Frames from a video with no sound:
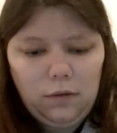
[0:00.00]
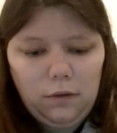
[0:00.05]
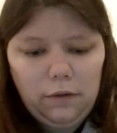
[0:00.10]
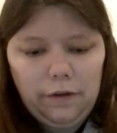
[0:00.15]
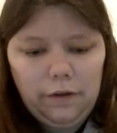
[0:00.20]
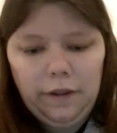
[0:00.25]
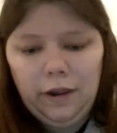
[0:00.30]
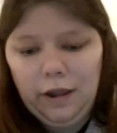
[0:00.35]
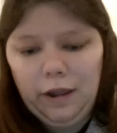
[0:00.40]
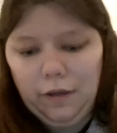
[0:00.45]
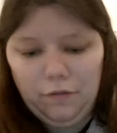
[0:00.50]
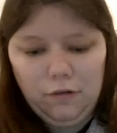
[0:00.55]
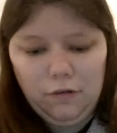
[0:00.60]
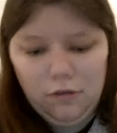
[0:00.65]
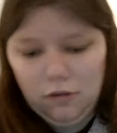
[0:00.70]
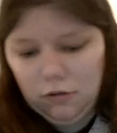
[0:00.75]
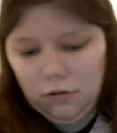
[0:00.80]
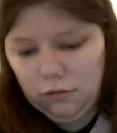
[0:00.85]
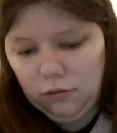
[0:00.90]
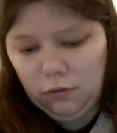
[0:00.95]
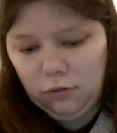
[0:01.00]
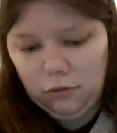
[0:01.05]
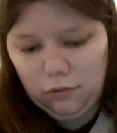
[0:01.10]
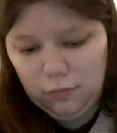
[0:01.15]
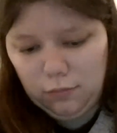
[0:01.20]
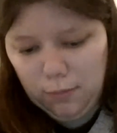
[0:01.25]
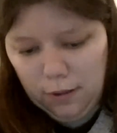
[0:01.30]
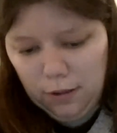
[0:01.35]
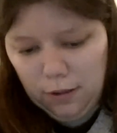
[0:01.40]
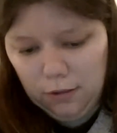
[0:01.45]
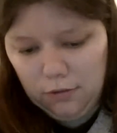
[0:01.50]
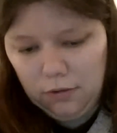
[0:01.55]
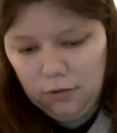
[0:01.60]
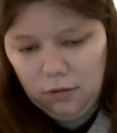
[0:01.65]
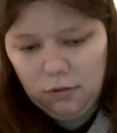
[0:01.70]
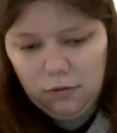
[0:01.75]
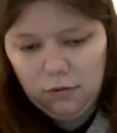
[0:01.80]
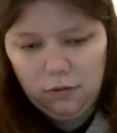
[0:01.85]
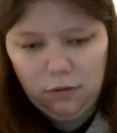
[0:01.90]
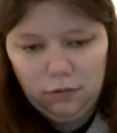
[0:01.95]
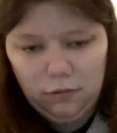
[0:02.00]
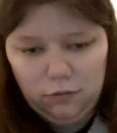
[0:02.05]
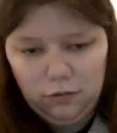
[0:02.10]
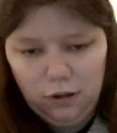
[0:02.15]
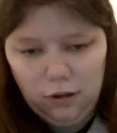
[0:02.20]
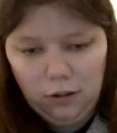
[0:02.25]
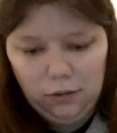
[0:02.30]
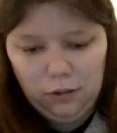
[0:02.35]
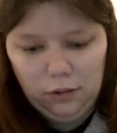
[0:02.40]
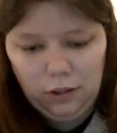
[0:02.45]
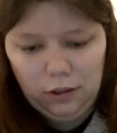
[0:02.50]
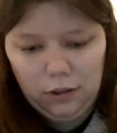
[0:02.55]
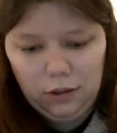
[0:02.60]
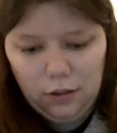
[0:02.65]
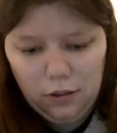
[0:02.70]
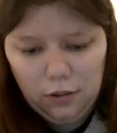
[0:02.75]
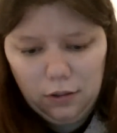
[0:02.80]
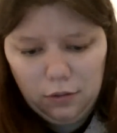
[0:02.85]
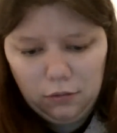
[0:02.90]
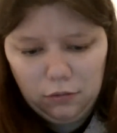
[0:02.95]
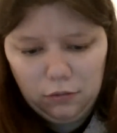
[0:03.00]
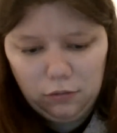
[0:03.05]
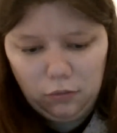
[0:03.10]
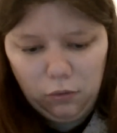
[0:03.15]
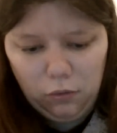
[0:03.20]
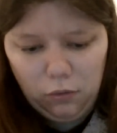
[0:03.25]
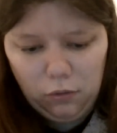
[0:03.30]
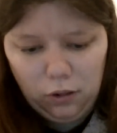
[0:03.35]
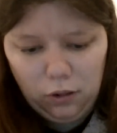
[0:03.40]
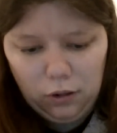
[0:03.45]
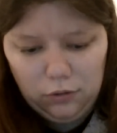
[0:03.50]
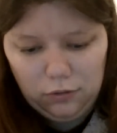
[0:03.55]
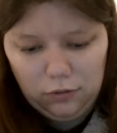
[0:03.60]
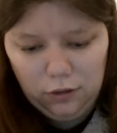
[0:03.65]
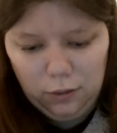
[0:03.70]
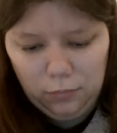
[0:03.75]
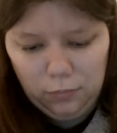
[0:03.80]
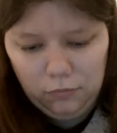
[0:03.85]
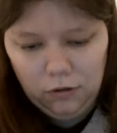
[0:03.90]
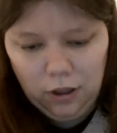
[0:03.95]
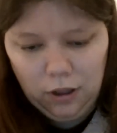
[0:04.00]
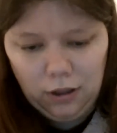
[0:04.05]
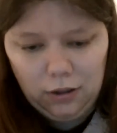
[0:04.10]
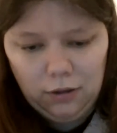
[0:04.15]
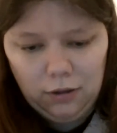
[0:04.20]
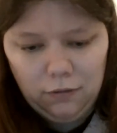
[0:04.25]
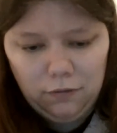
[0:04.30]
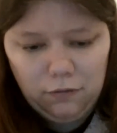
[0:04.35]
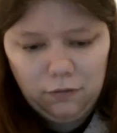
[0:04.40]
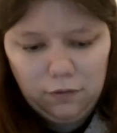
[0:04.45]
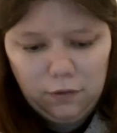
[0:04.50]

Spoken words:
in every single space, so it's not like there's a whole lot to keep track of.